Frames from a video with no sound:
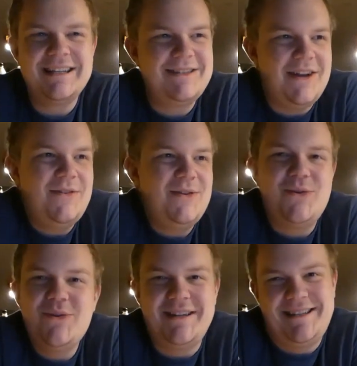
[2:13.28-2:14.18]
not
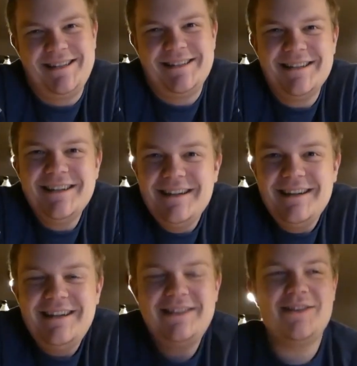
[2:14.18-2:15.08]
good.
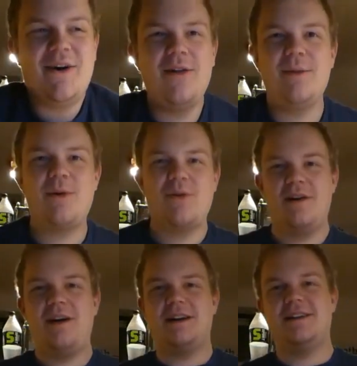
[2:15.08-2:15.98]
It's all about
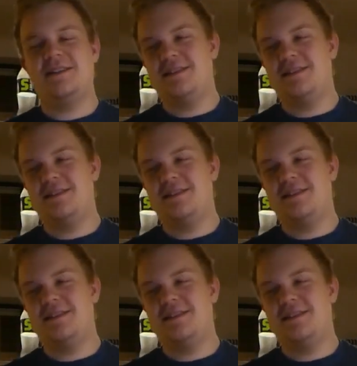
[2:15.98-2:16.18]
luck.